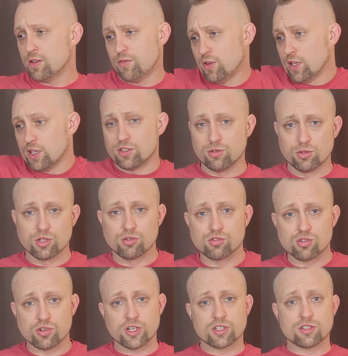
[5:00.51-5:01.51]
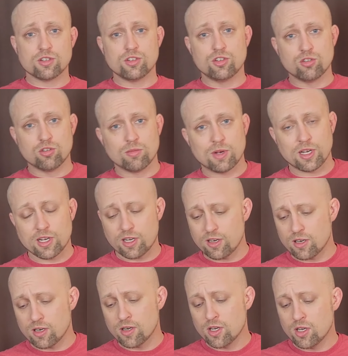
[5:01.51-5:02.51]
feel like doing those tricks, do them on
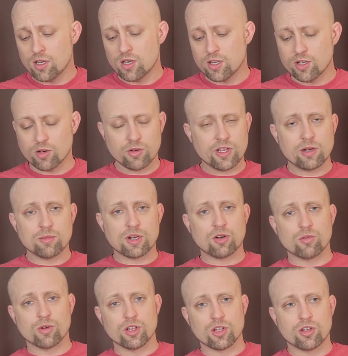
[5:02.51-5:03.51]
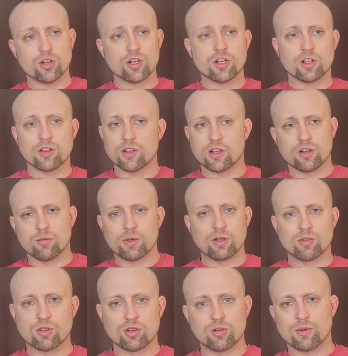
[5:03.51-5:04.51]
here, you know, get them down really good, and then you'll
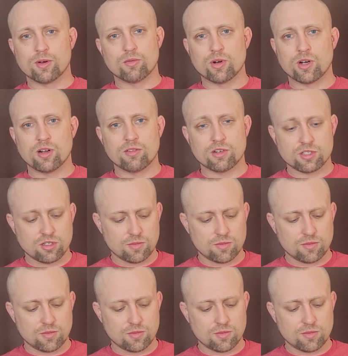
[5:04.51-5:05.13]
to do them on whatever.